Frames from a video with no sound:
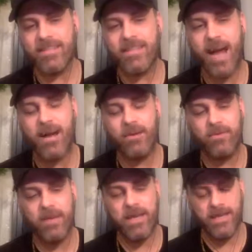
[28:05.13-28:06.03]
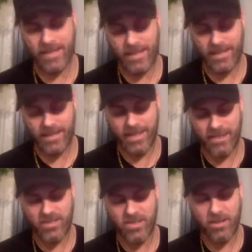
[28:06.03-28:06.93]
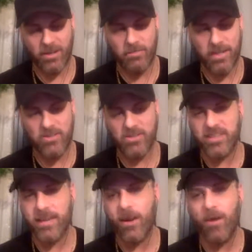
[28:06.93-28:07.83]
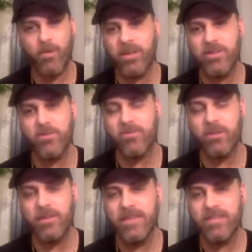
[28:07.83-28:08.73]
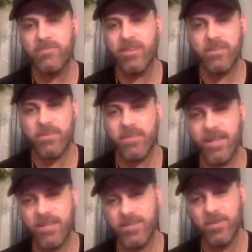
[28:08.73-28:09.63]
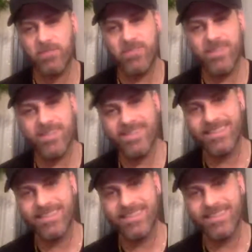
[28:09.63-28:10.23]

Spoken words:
entire thing got started by you just saying, all I want to do for a living is dress up in costumes.